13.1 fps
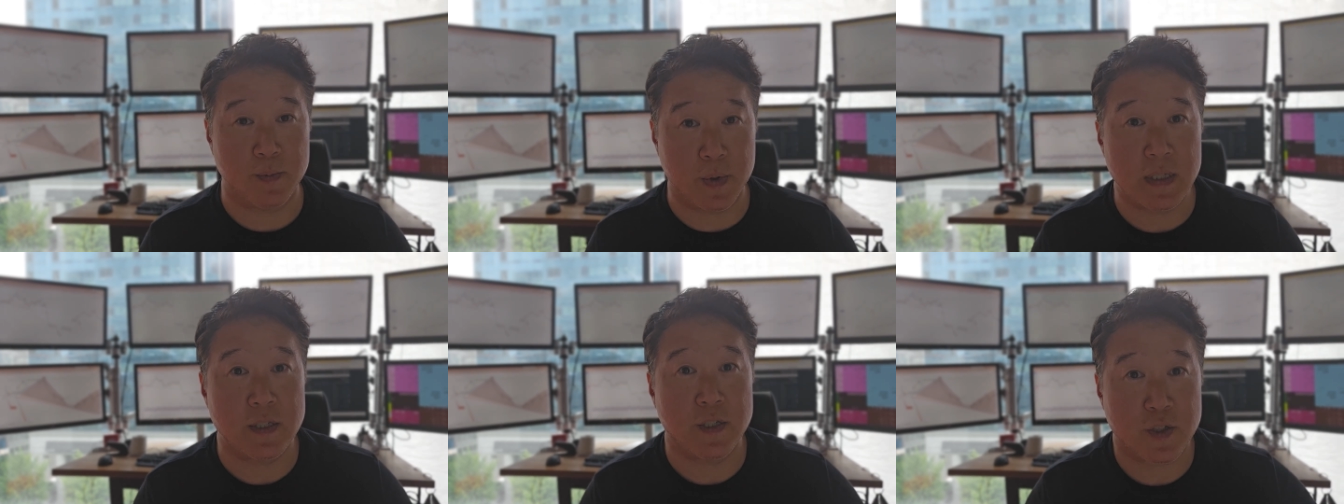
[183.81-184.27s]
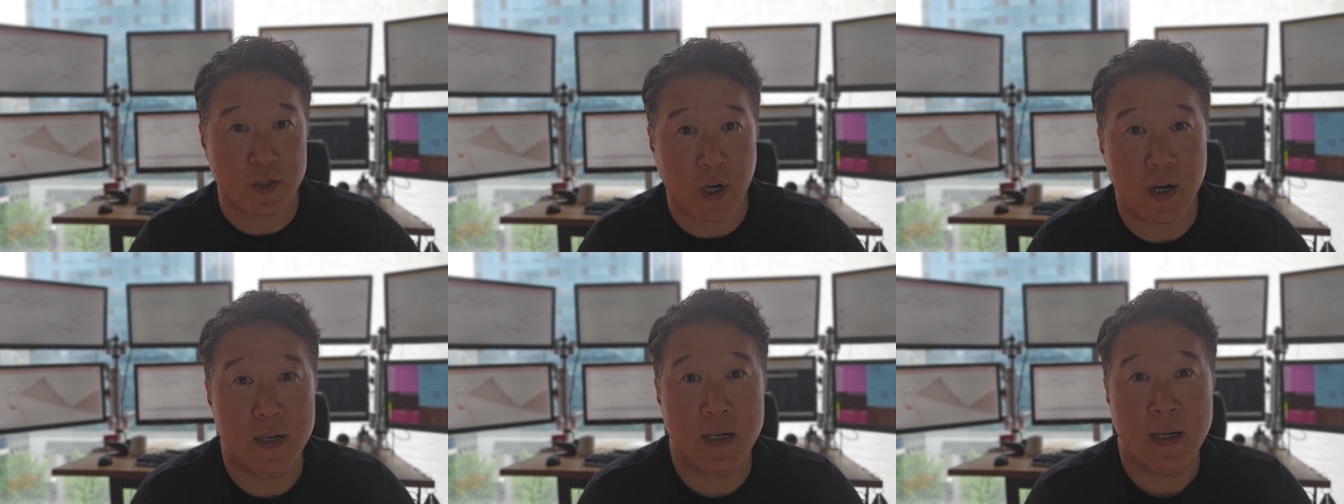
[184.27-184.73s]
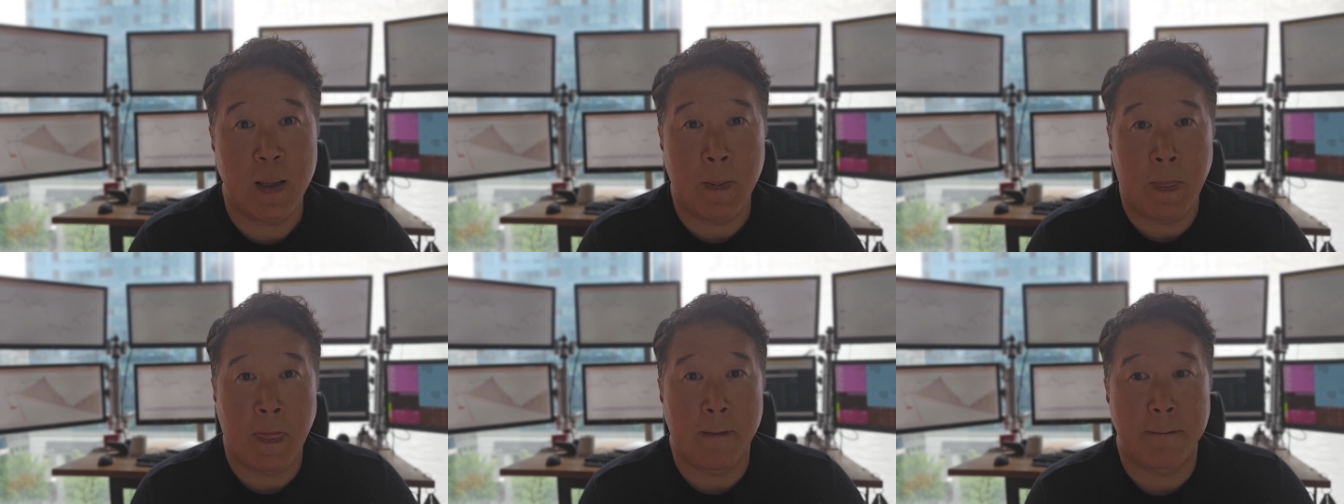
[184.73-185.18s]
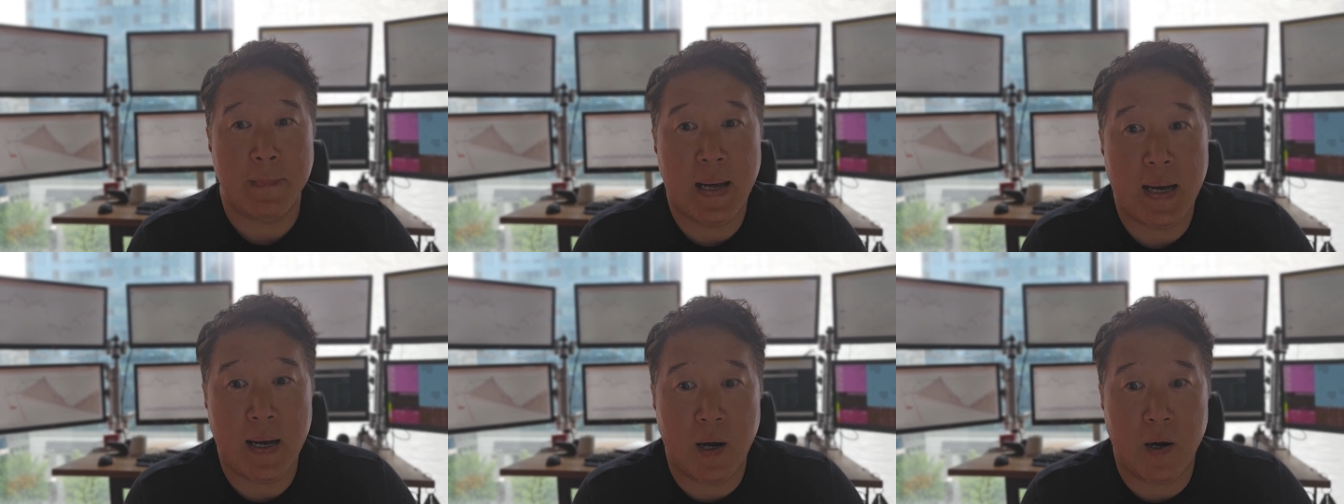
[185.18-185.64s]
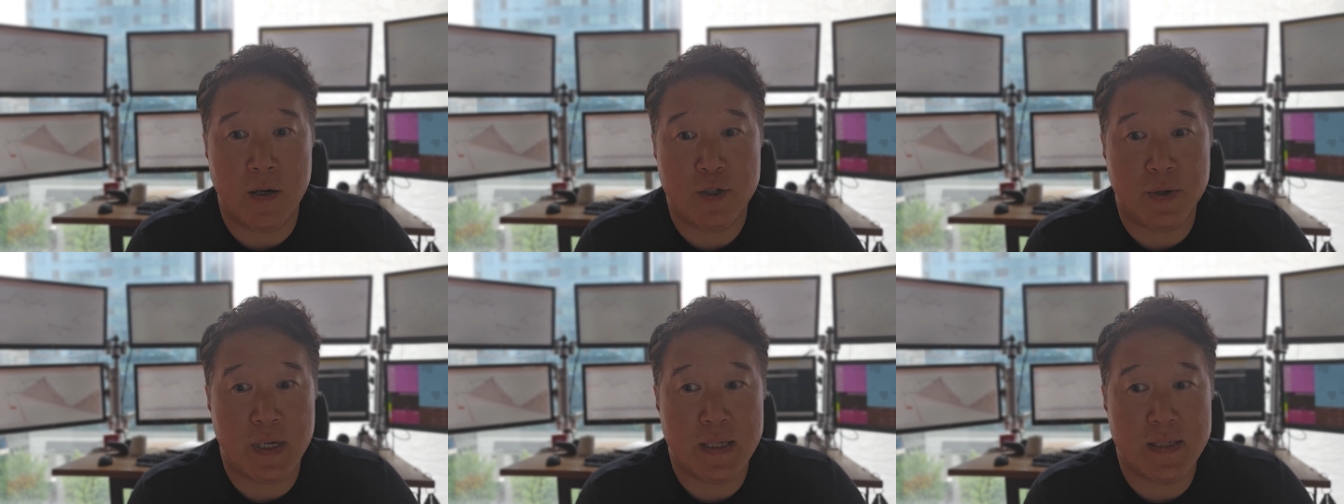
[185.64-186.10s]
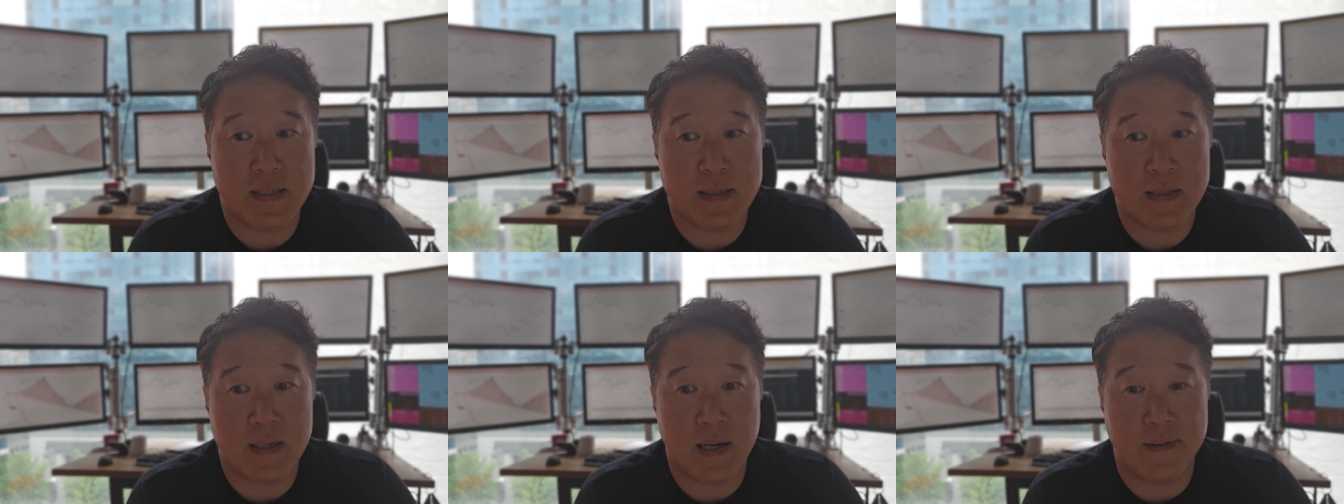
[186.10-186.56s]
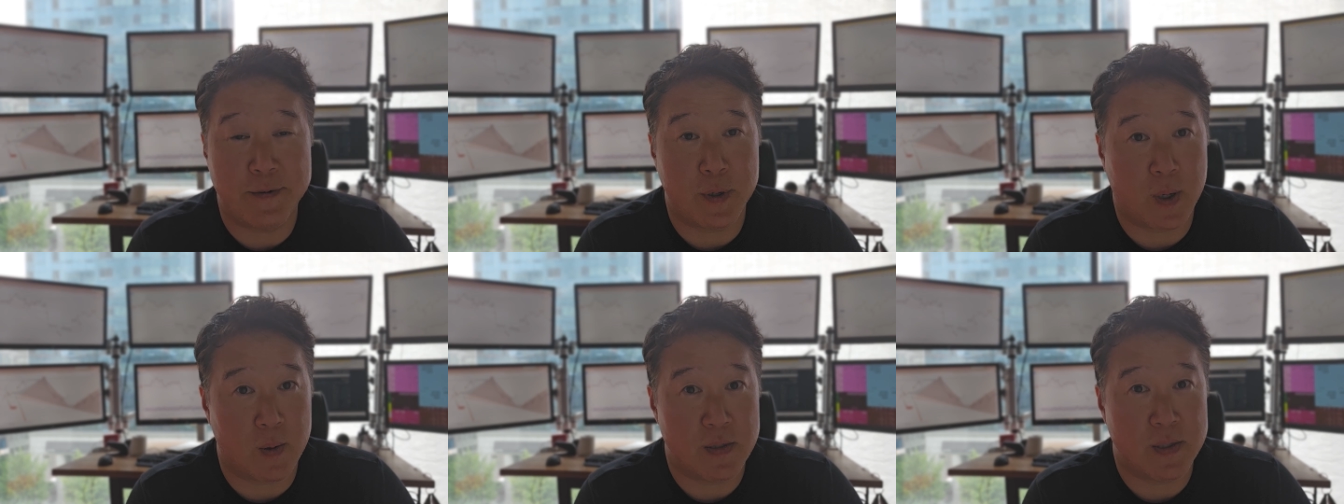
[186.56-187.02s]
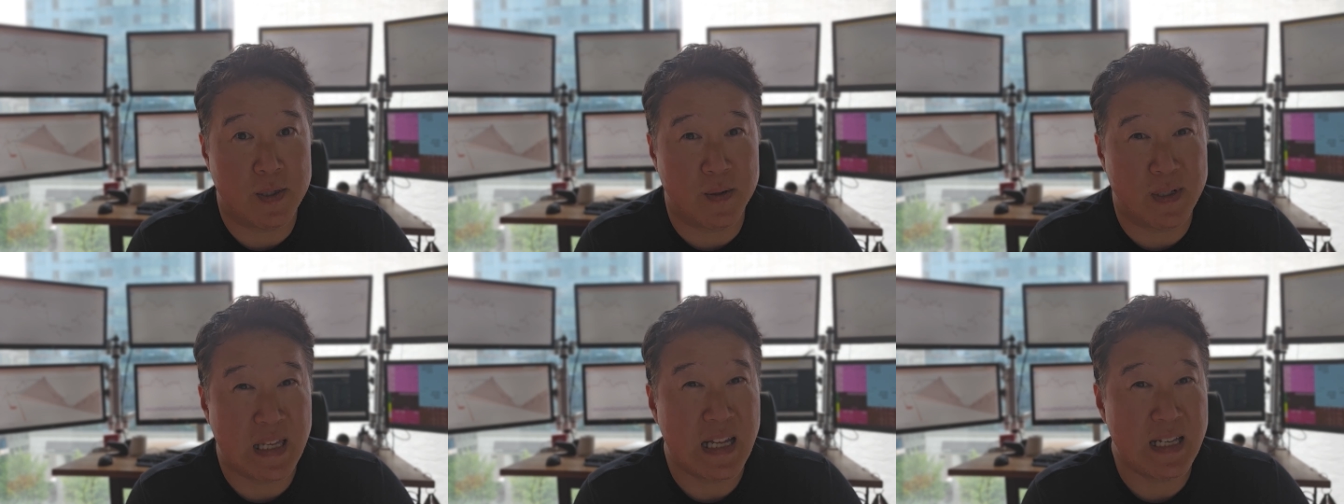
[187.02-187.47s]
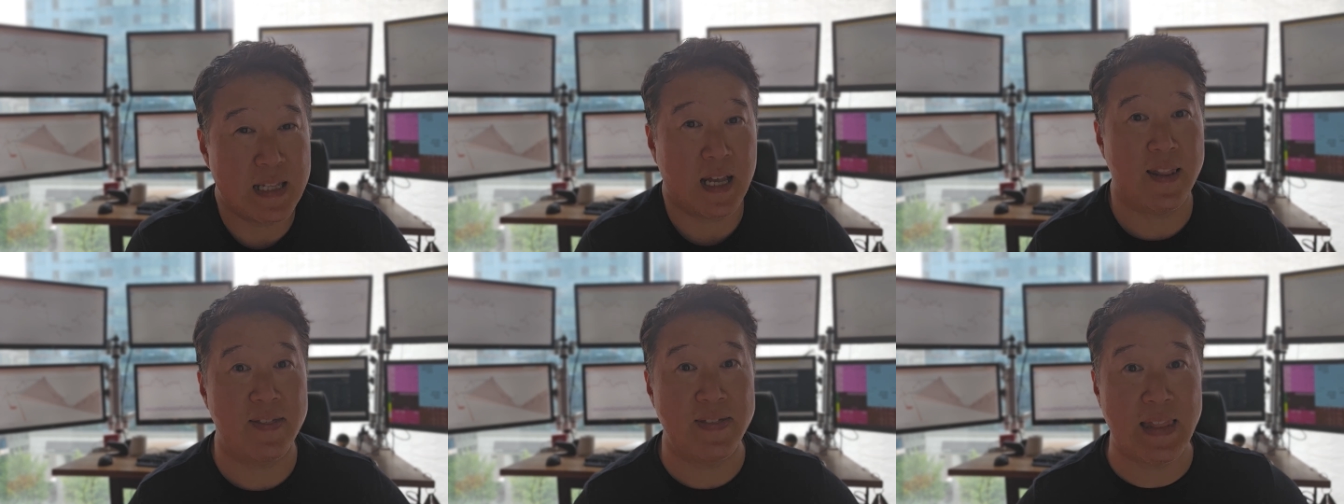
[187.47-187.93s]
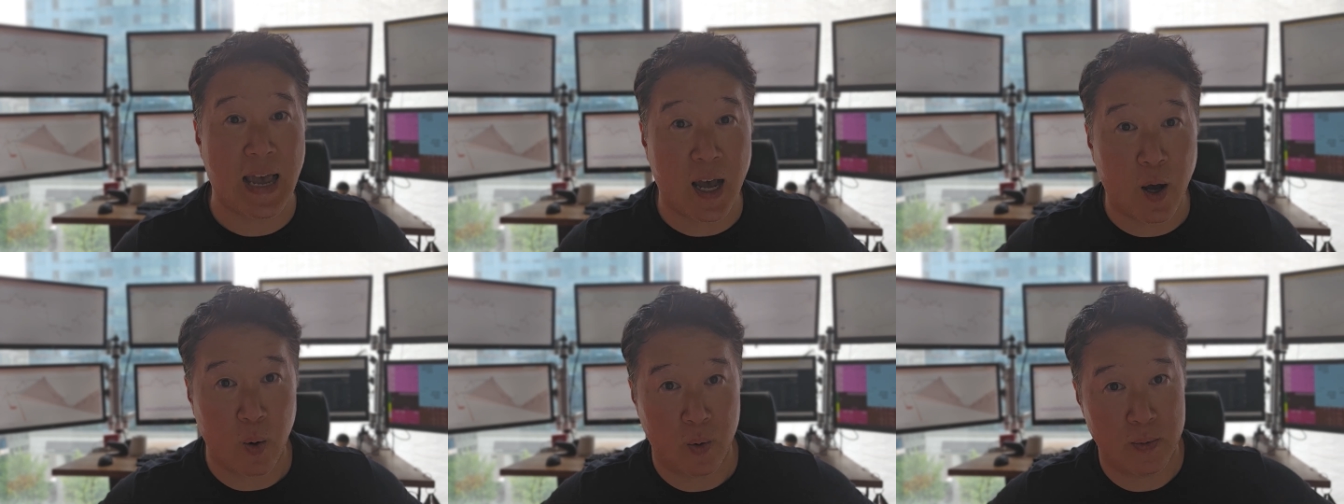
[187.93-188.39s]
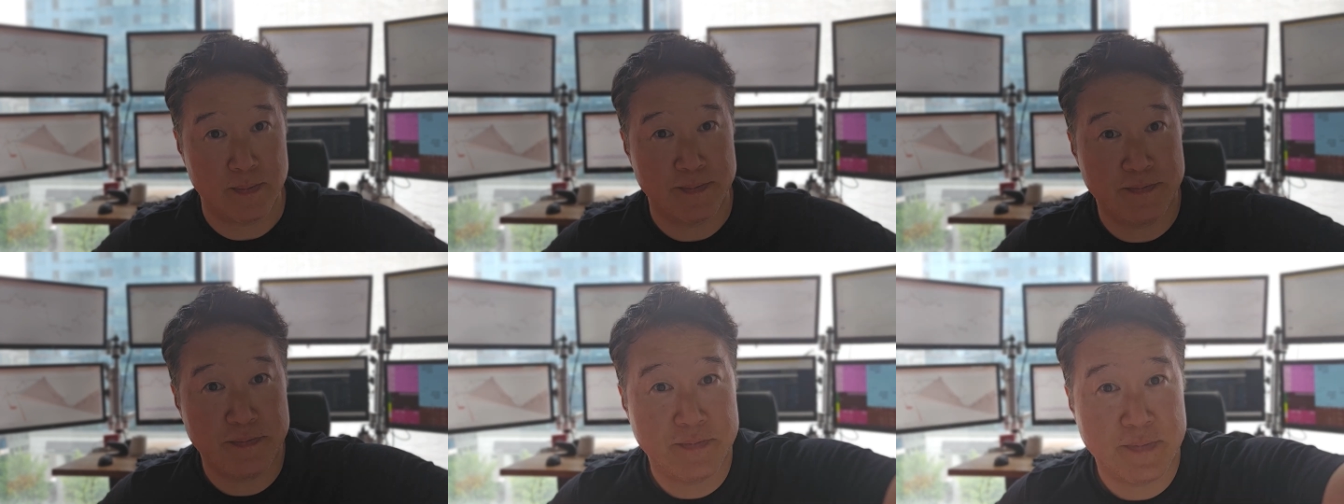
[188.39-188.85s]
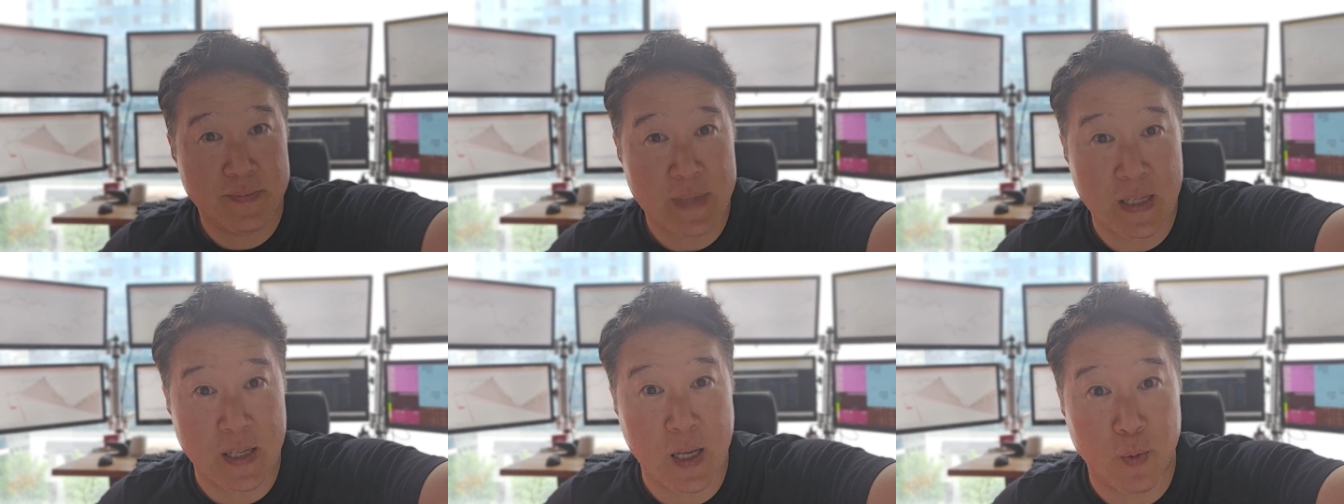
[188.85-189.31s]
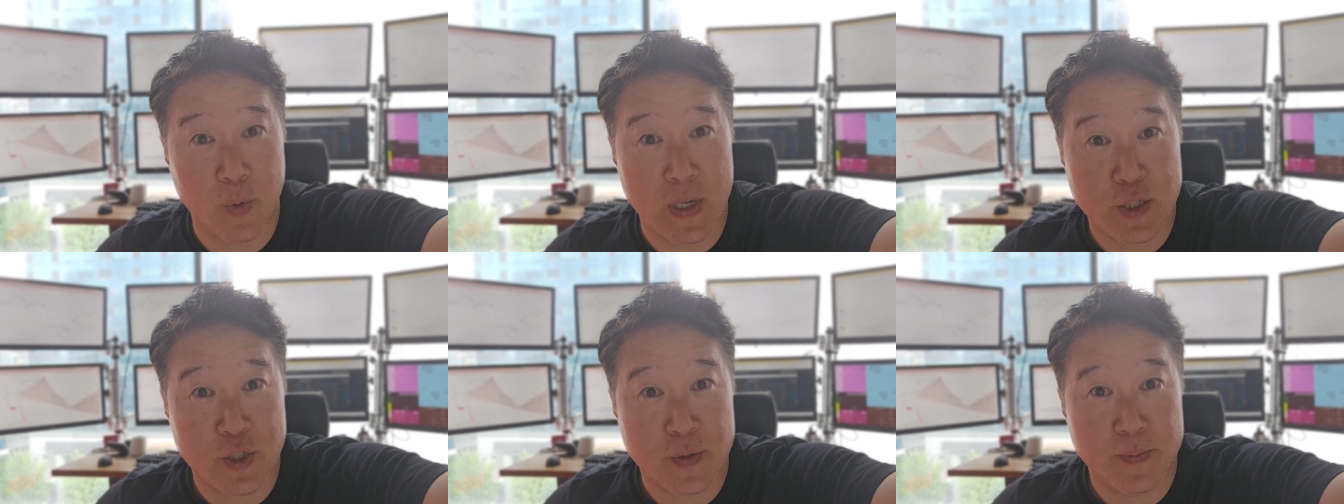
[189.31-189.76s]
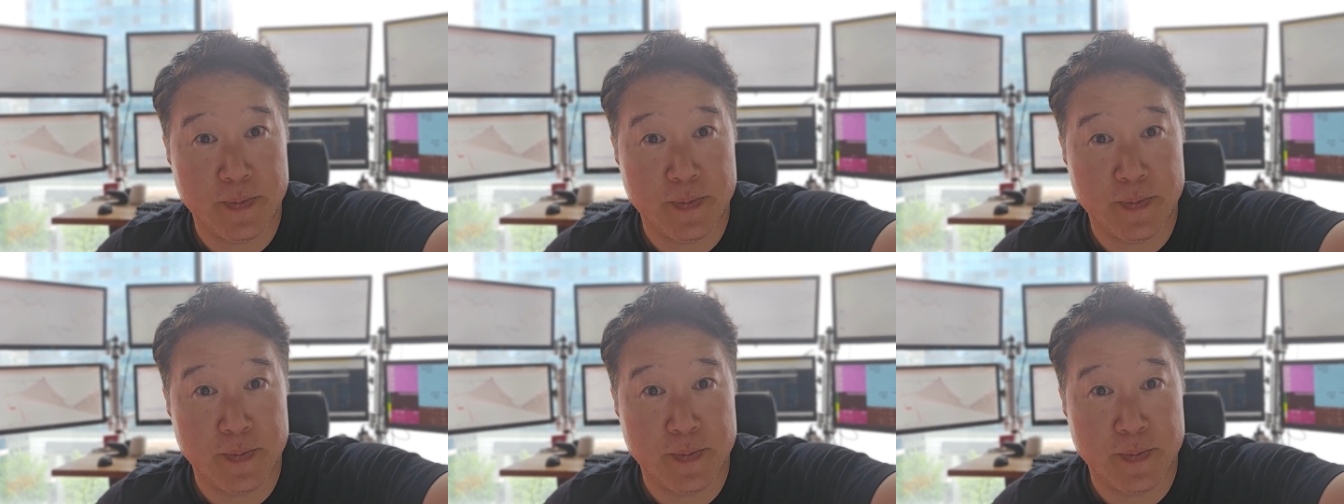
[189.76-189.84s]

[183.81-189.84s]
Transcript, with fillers: We're going to start uh, our trades in a few hours. So get in now and get rich.